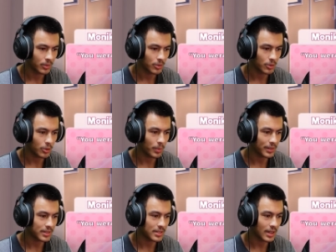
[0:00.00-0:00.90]
You're about
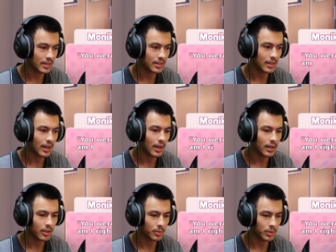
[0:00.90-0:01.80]
to start another
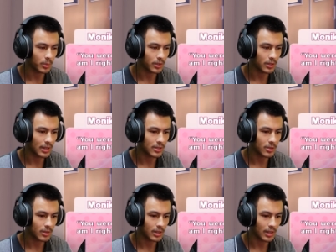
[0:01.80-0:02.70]
argument with
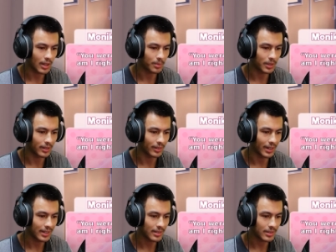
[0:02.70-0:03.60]
Natsuki, am I
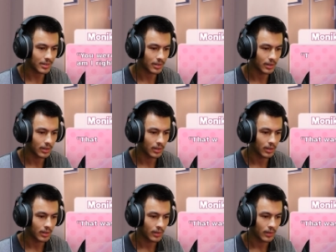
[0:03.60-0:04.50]
right?
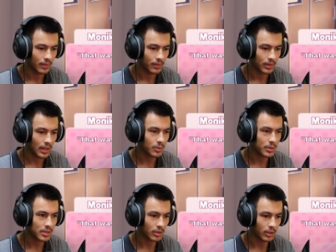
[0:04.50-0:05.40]
That was
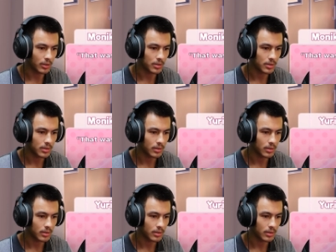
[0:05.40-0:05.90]
close.